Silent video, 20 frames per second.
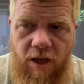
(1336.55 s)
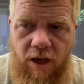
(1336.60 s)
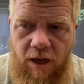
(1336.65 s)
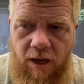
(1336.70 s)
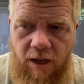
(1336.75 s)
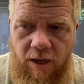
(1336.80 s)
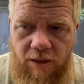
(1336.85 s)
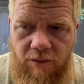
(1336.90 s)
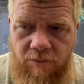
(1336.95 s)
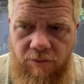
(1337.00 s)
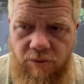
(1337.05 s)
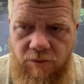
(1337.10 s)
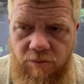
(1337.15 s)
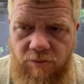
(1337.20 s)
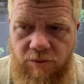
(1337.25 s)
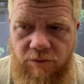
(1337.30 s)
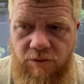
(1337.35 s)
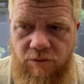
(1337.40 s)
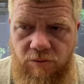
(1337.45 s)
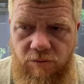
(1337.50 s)
Uh,
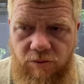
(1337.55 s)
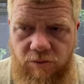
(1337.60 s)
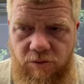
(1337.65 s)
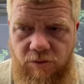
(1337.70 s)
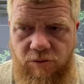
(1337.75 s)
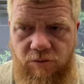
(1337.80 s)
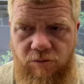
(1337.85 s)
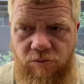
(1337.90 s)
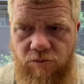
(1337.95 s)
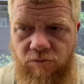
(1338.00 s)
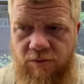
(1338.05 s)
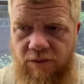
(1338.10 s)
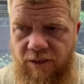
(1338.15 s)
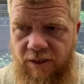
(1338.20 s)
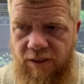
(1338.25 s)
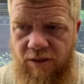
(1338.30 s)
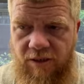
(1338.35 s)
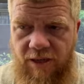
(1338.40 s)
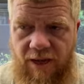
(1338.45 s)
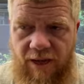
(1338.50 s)
was was
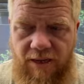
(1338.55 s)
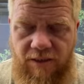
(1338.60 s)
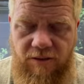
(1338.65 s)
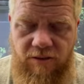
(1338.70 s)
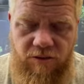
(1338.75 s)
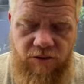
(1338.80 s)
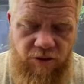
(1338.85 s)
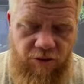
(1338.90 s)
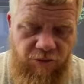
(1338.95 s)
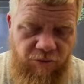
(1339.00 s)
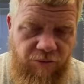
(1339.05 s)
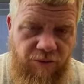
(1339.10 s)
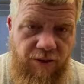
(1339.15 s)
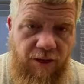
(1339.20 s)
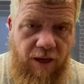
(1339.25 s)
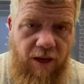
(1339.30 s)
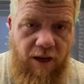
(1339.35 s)
really that. So.